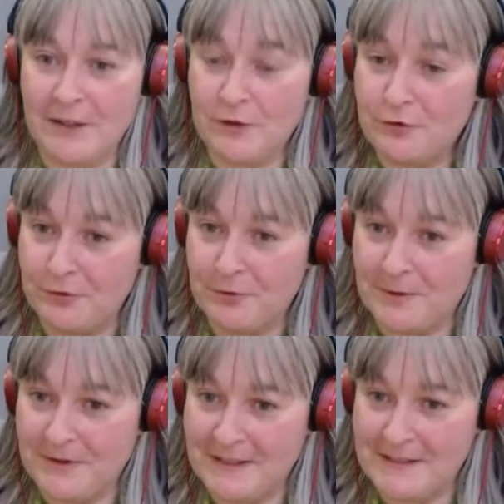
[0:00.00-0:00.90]
that you drew
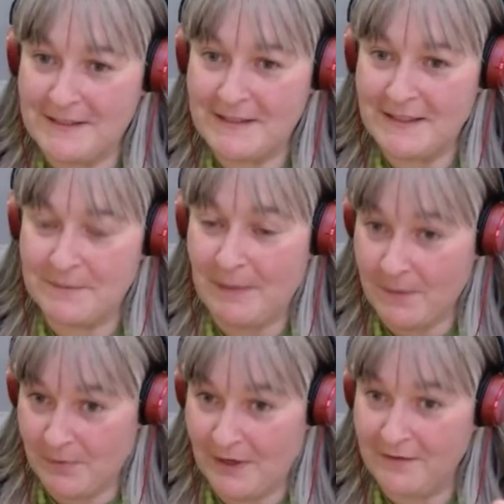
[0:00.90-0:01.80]
on this this
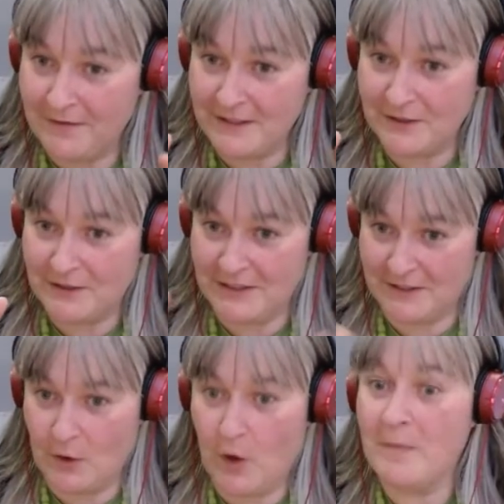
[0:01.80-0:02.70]
paper and this this
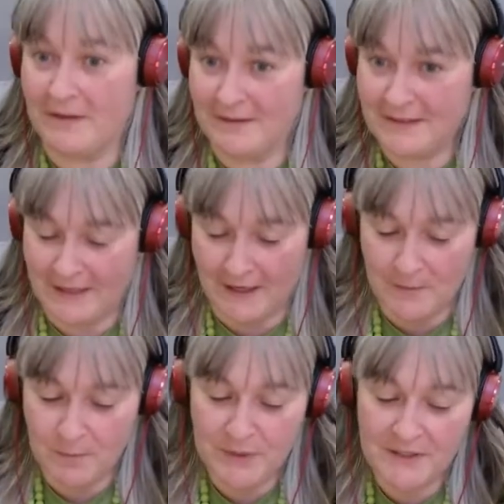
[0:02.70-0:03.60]
comment
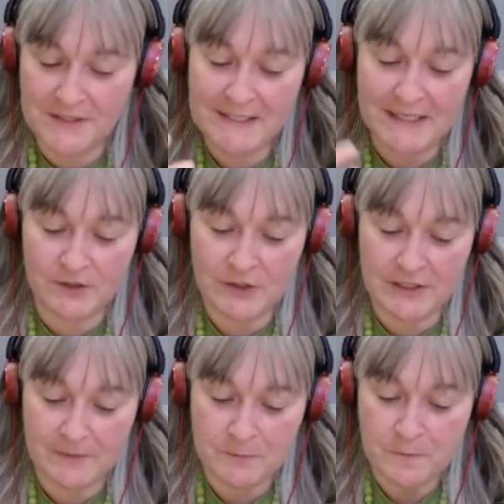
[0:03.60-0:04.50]
um, because it's
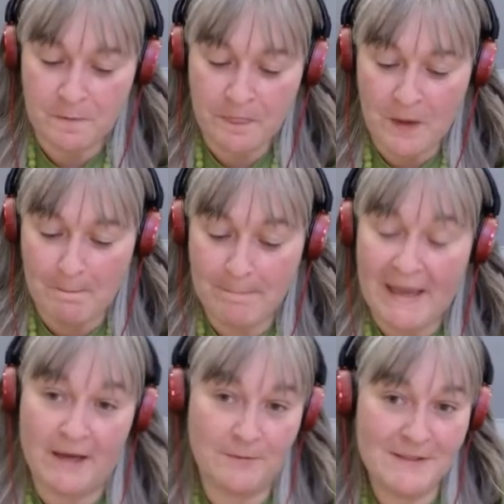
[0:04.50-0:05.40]
actually
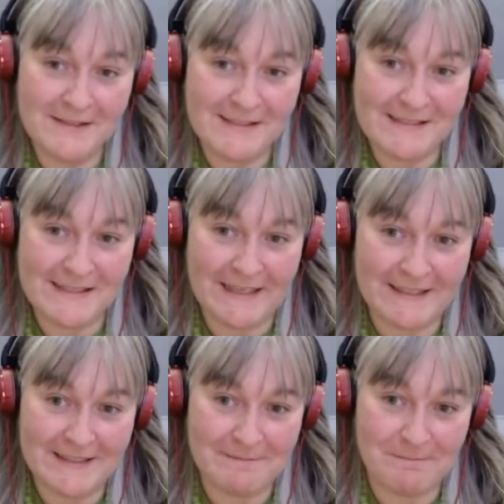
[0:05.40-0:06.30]
parents
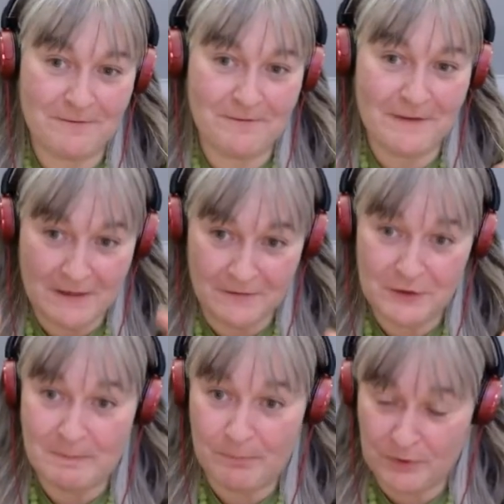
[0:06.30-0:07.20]
that
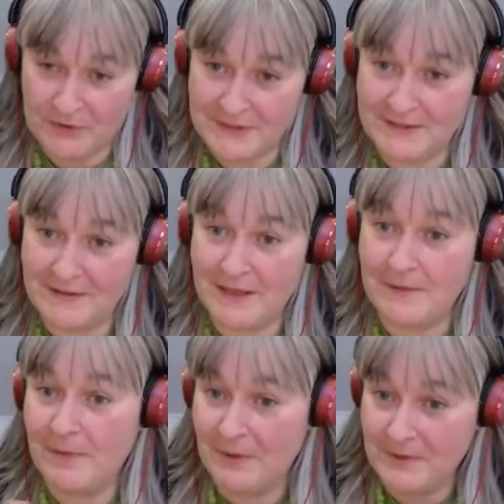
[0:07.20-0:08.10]
favoured books the
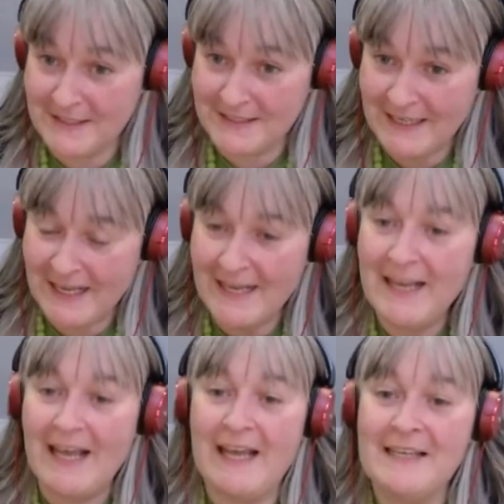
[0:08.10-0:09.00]
most.
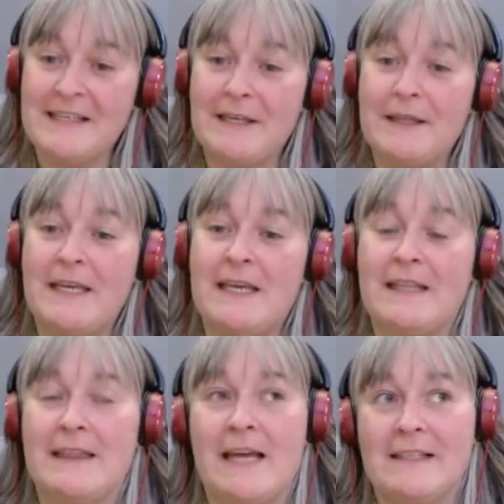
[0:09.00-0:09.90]
Mm. And I mm.
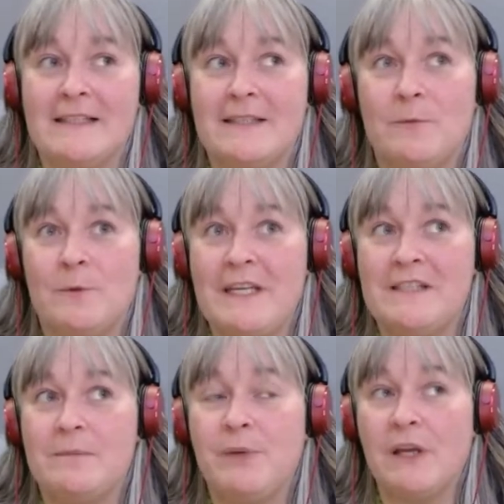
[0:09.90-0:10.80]
think that
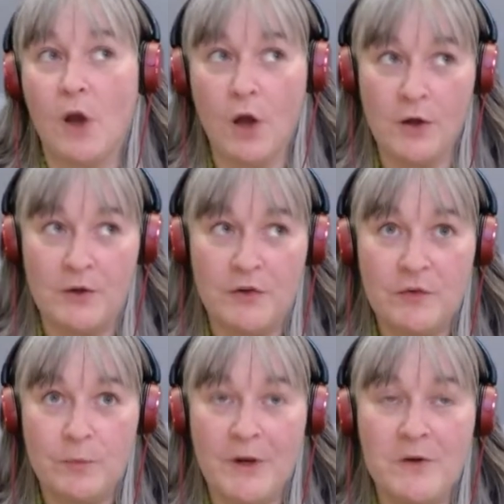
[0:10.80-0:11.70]
is
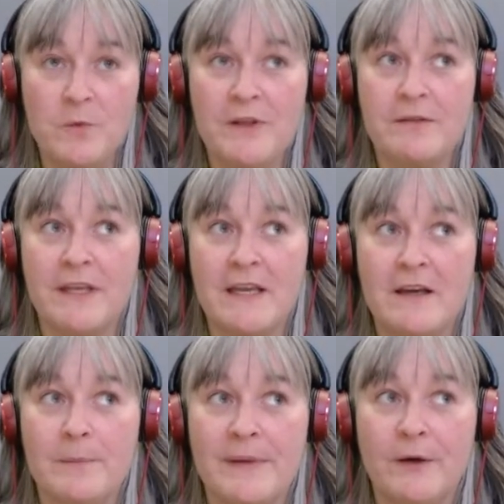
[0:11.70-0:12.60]
because when we
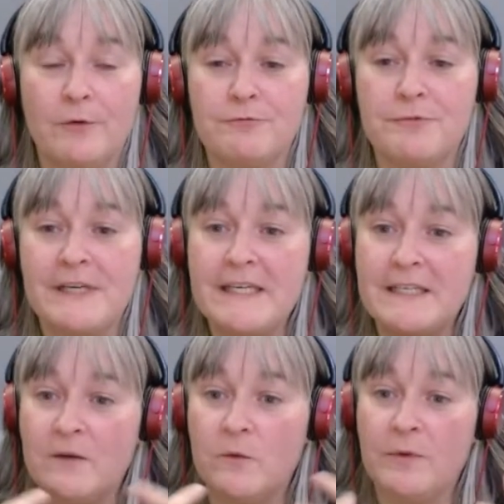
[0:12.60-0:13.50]
think about
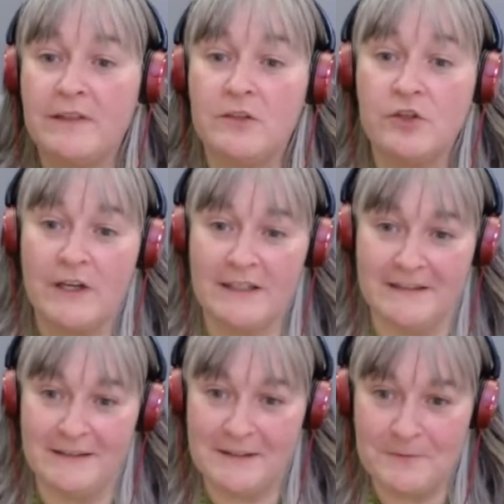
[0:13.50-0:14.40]
reading with a
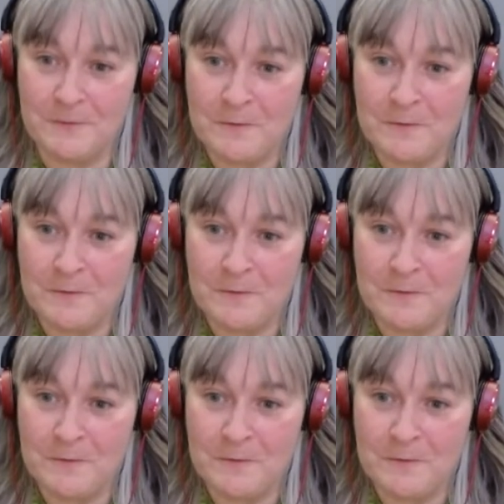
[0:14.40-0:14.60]
child,